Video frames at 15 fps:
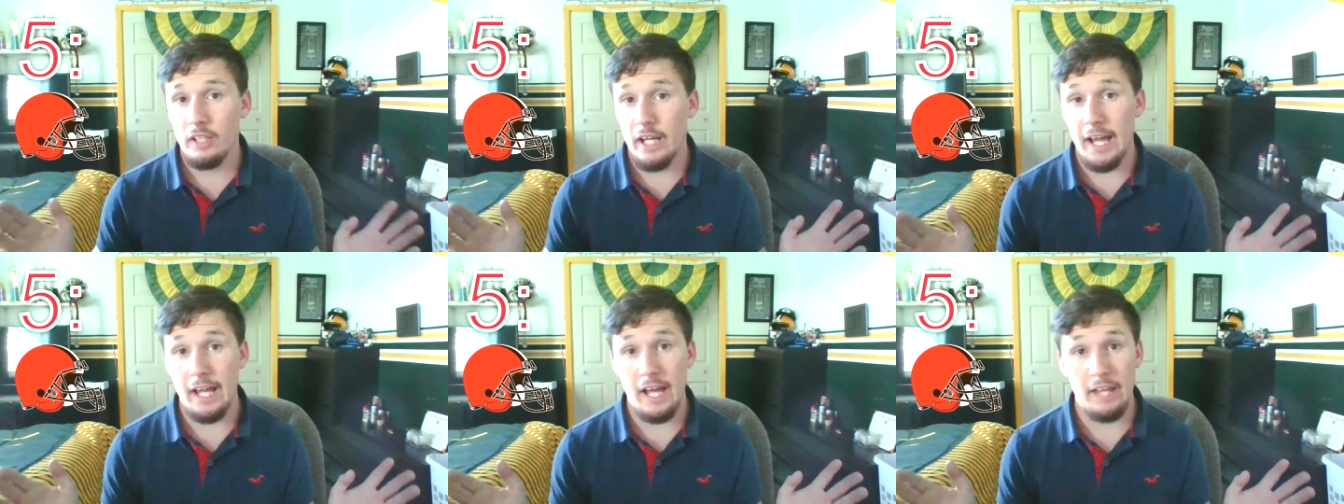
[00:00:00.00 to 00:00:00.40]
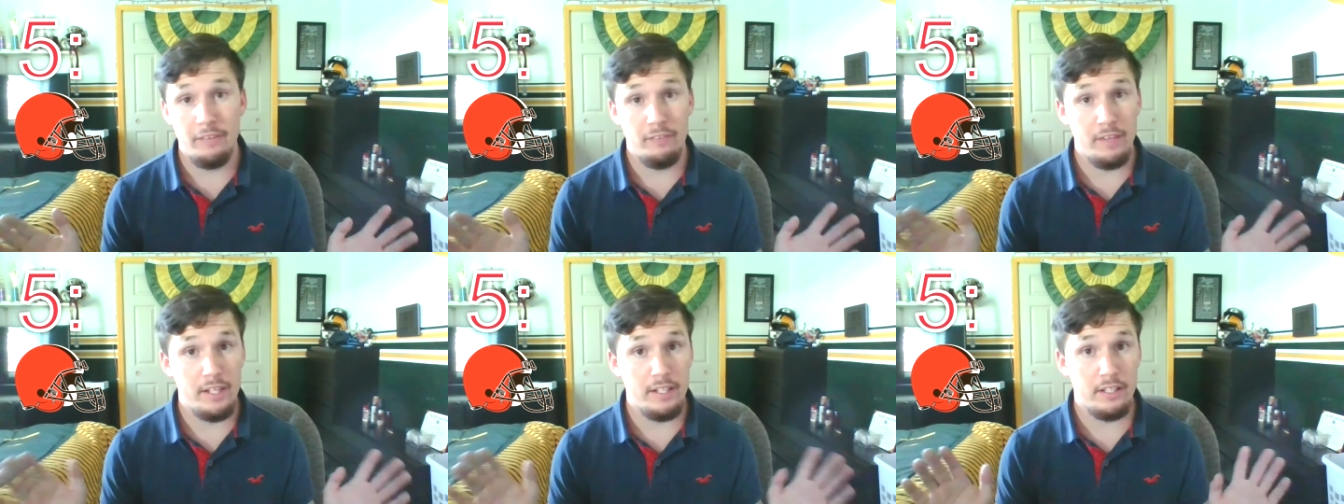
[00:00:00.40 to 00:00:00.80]
I
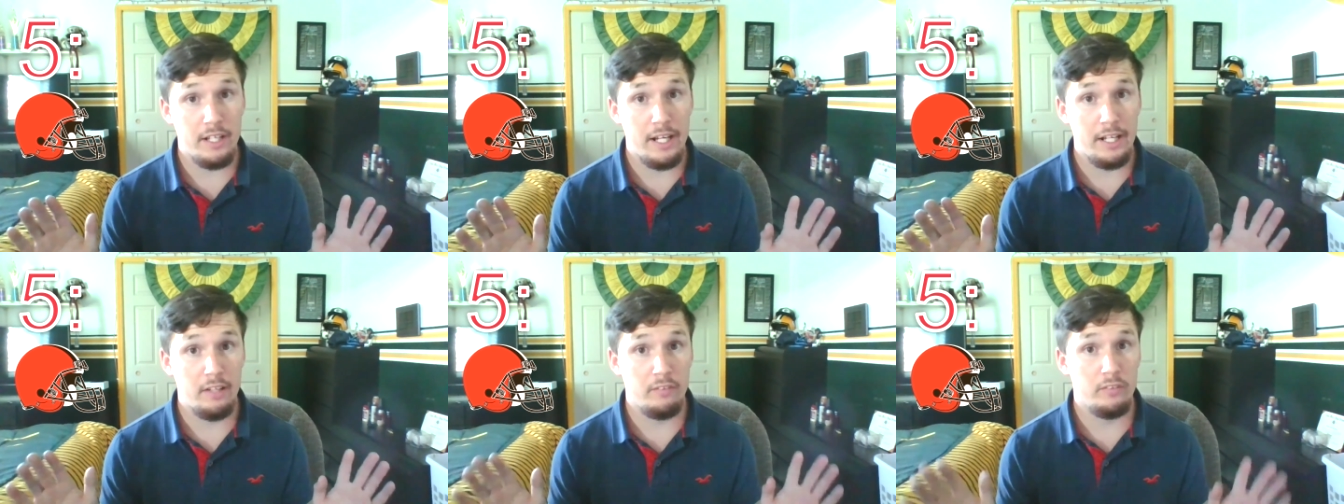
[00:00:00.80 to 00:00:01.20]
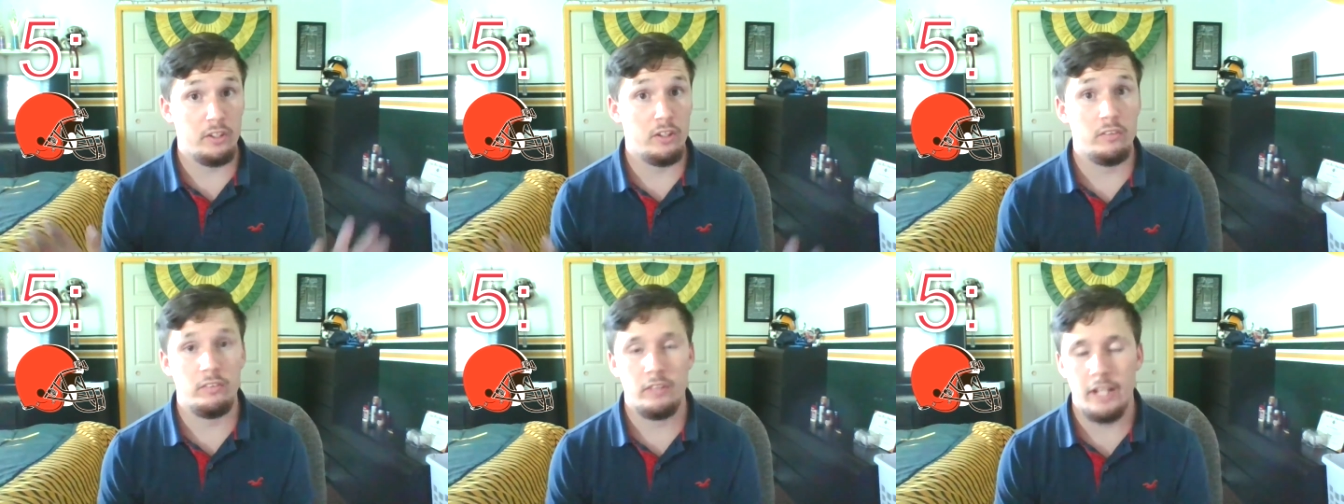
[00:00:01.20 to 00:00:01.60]
think, I don't
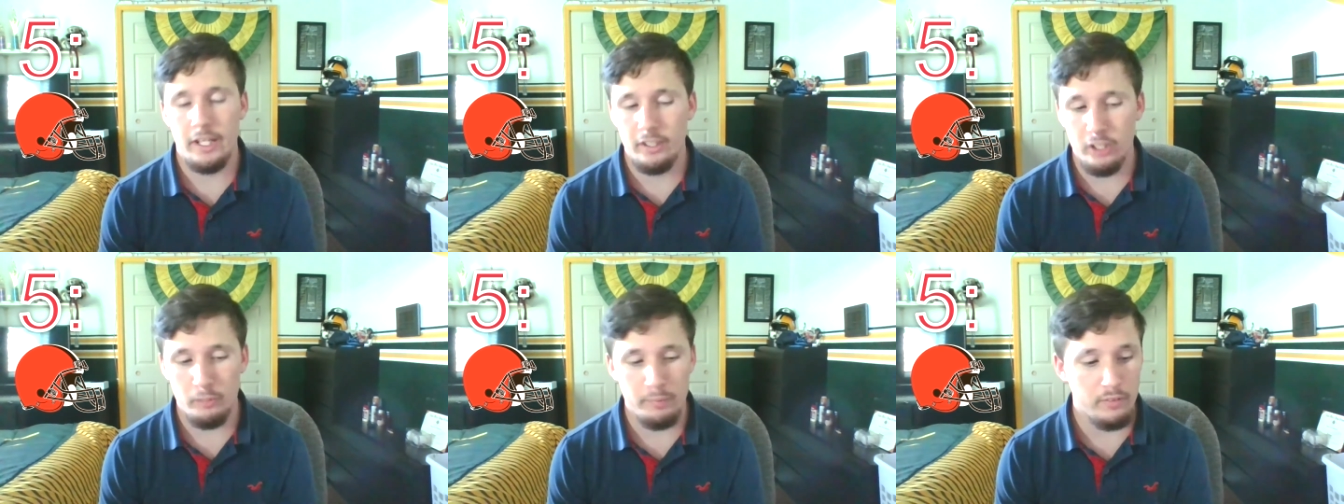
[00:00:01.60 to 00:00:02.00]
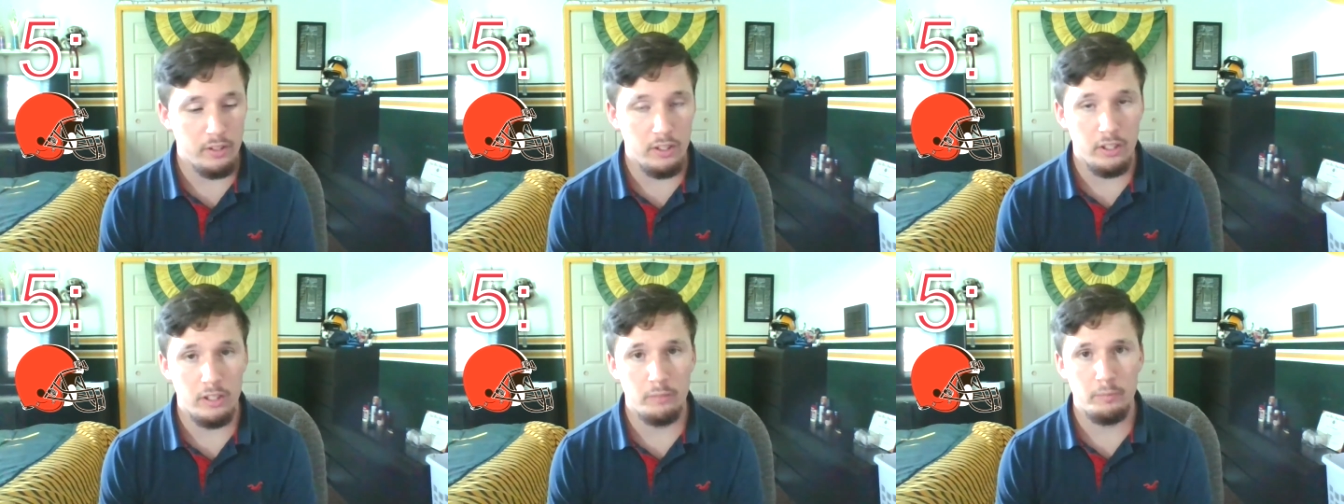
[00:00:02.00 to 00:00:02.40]
know. I could be
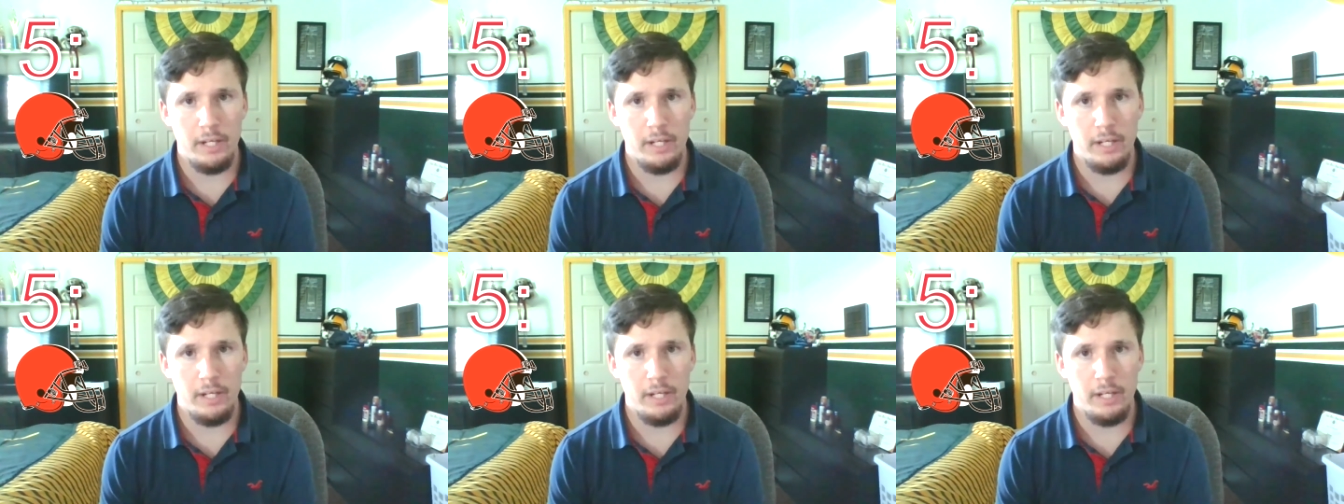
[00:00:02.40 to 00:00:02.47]
wrong.